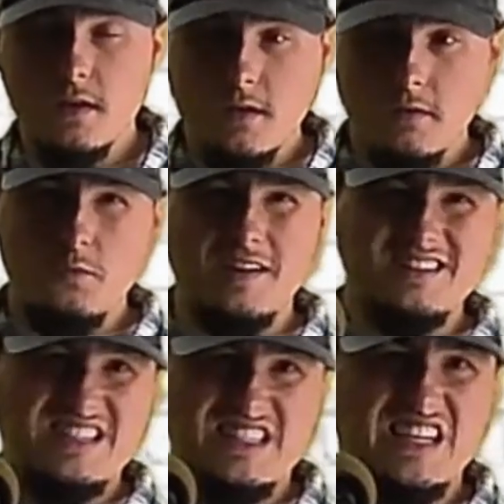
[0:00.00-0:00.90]
for about
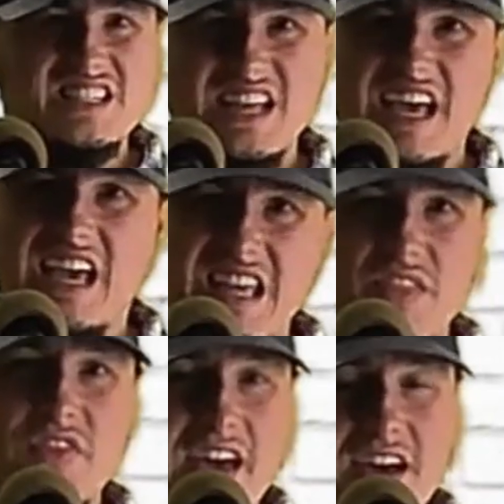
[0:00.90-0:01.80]
6,000 to
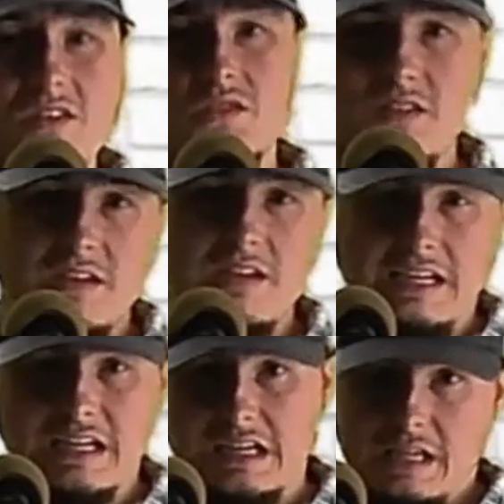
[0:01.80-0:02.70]
8,000
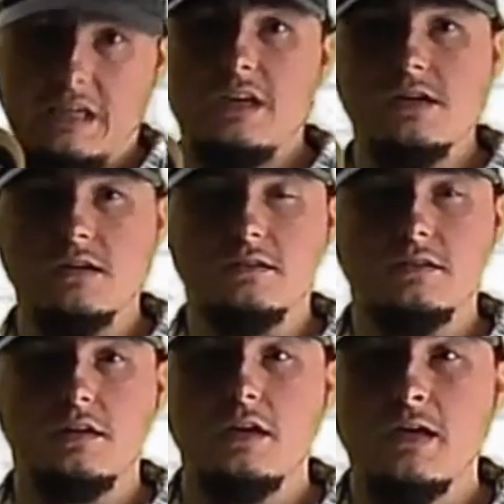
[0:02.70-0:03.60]

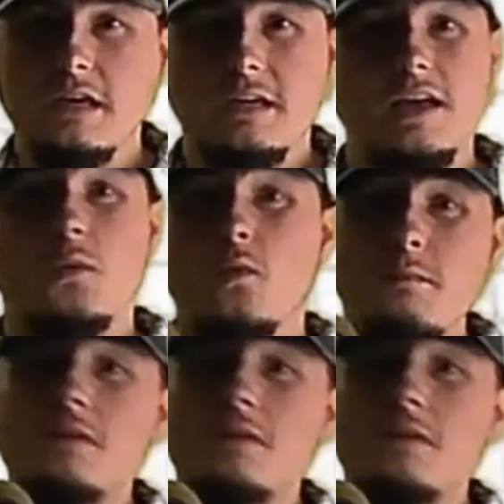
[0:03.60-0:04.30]
years. Now, women